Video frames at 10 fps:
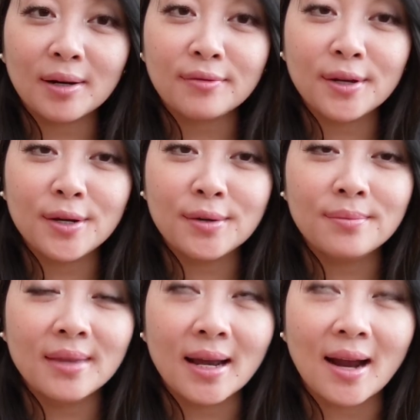
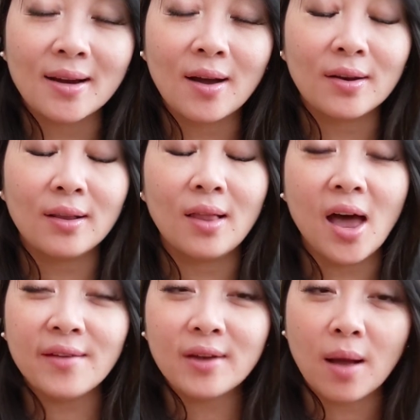perfume that I got a
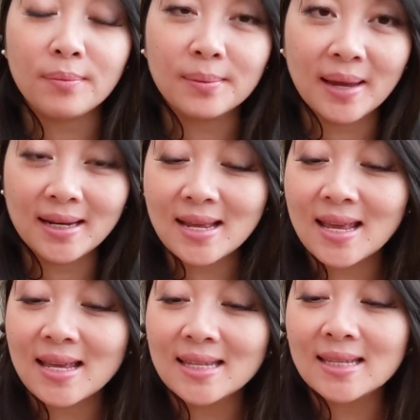lot of compliment
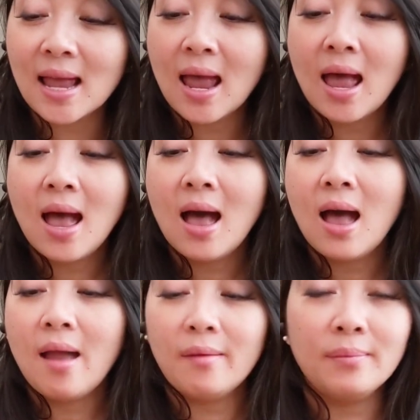is
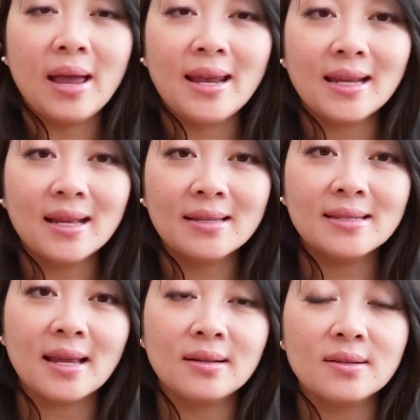Hermetica
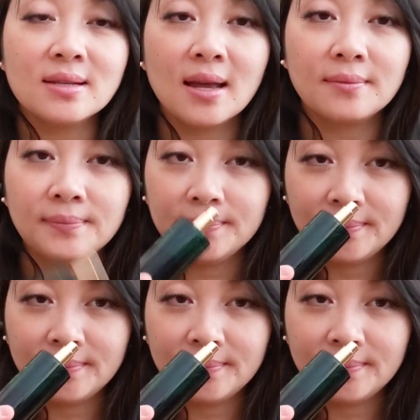Sandalsun.